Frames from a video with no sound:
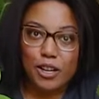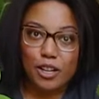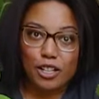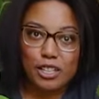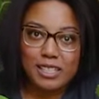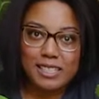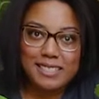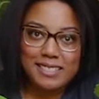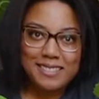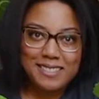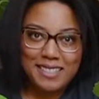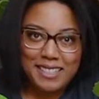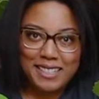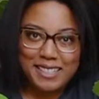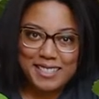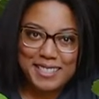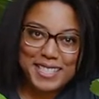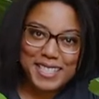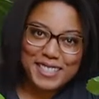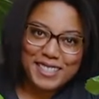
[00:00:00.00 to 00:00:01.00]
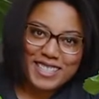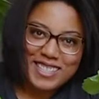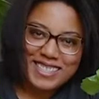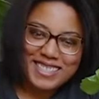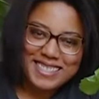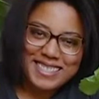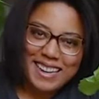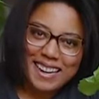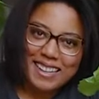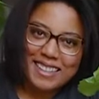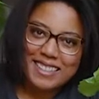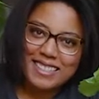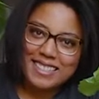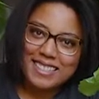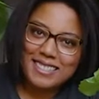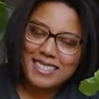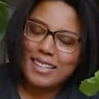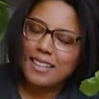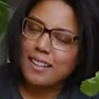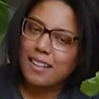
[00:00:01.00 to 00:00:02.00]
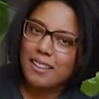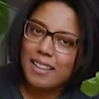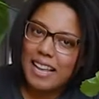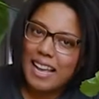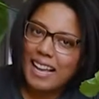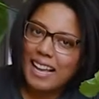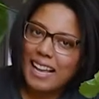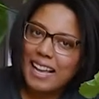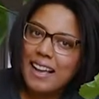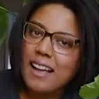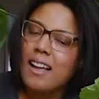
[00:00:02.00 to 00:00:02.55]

artist and interior stylist in LA,